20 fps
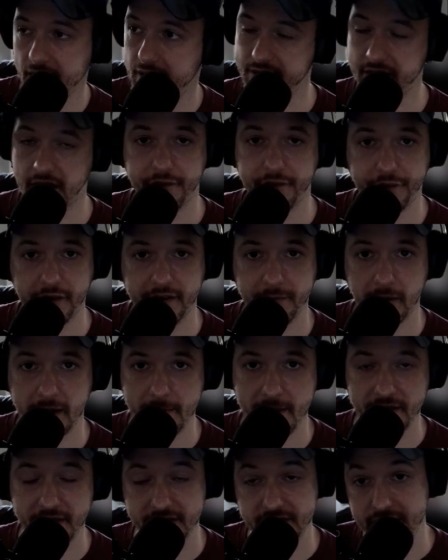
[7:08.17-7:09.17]
There's other free-to-play
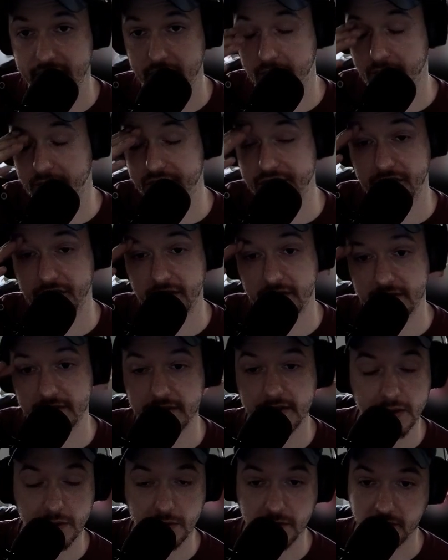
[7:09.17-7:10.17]
methods too, which you can
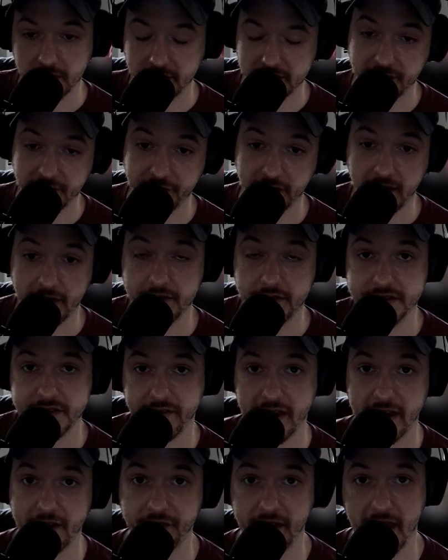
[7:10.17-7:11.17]
do different levels of
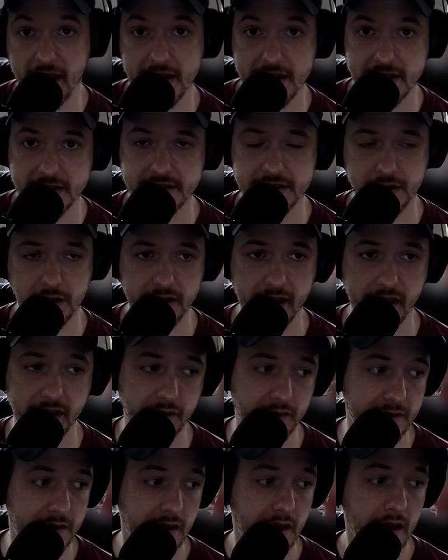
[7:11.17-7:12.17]
AFK-ness so that you
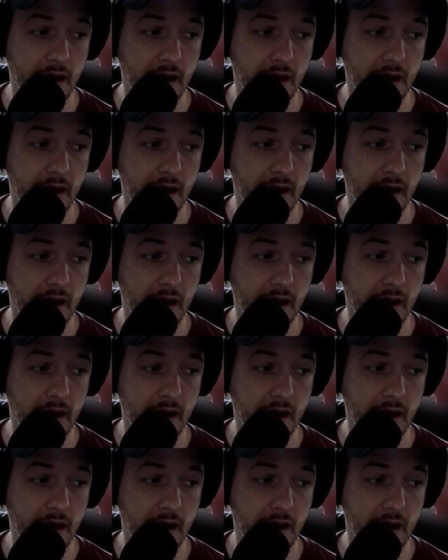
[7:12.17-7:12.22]
can